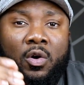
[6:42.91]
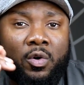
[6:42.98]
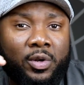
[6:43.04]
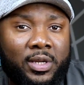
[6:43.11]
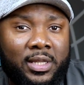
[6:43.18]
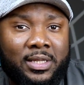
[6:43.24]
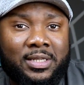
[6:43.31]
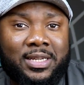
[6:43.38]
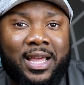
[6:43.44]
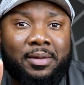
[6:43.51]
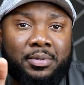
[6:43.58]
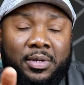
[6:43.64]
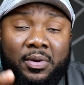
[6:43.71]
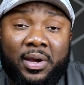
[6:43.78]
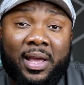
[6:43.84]
on the
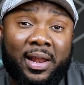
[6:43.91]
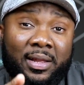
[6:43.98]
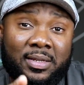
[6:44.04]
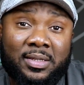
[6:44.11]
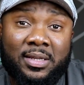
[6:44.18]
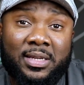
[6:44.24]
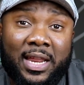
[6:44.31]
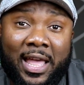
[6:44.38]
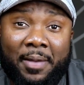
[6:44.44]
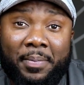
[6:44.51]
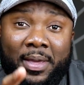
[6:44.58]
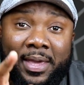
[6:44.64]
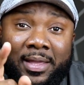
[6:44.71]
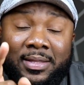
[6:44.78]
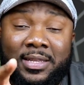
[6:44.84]
Samsung Galaxy
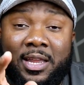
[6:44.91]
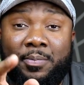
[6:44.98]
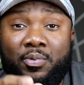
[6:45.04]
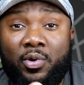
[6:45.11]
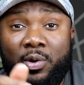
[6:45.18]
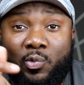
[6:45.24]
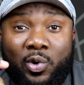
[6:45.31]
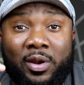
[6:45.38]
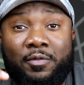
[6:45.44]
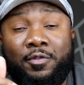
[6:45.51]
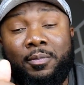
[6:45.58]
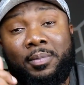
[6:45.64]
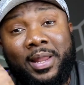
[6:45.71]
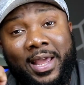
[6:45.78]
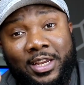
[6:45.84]
Tab A 10.1
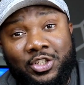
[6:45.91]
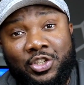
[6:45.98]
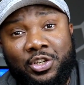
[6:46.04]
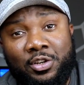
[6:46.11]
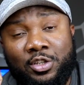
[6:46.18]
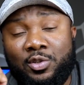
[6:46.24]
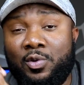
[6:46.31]
from last year.